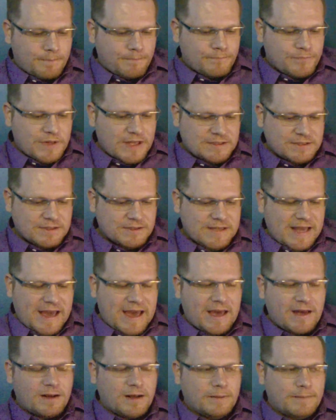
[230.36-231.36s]
This is
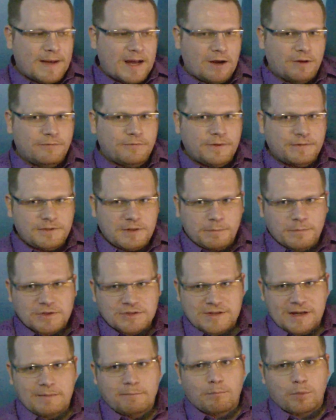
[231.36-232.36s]
at about
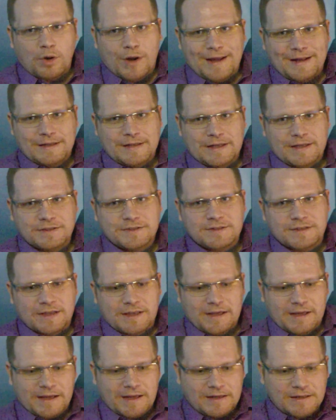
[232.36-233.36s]
50% brightness,
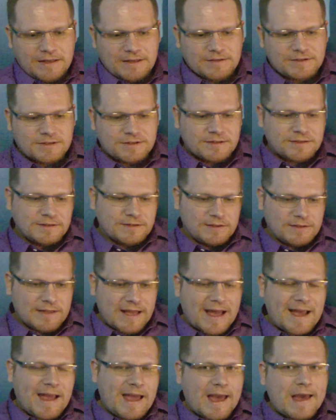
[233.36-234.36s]
and it's
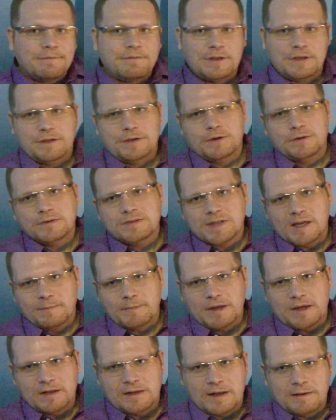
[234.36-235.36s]
not heavy use. I
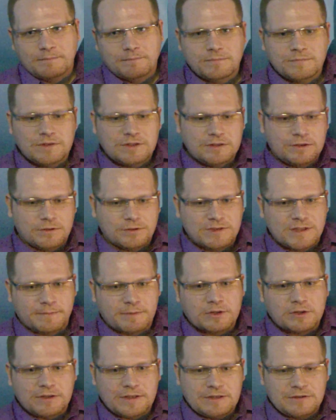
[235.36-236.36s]
mean, I'm
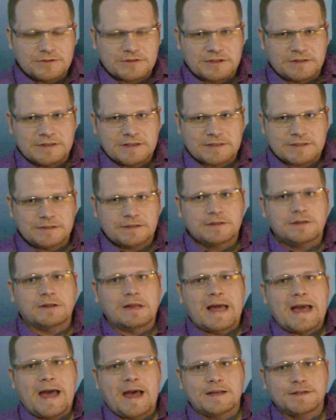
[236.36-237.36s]
typically using this in
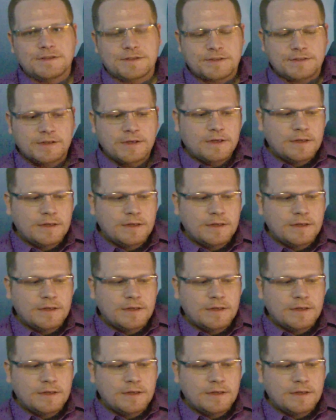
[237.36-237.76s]
class,